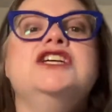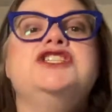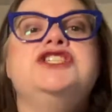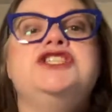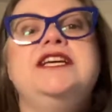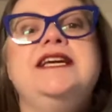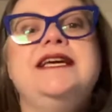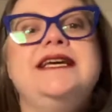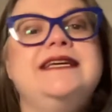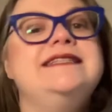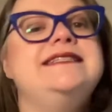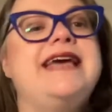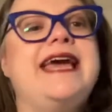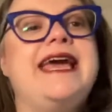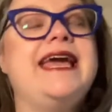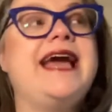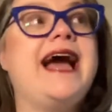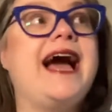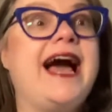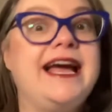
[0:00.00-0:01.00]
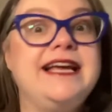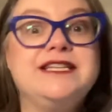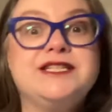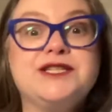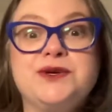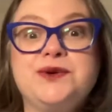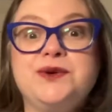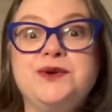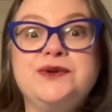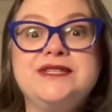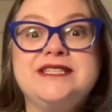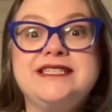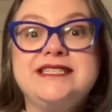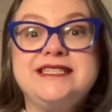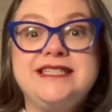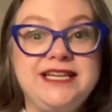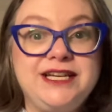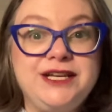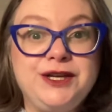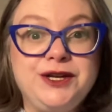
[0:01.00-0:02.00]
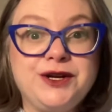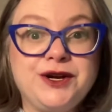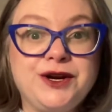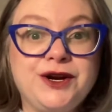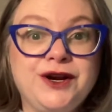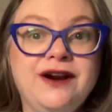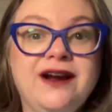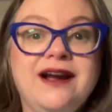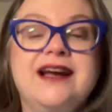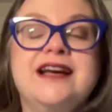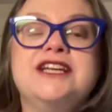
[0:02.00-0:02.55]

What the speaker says: She is a high school senior.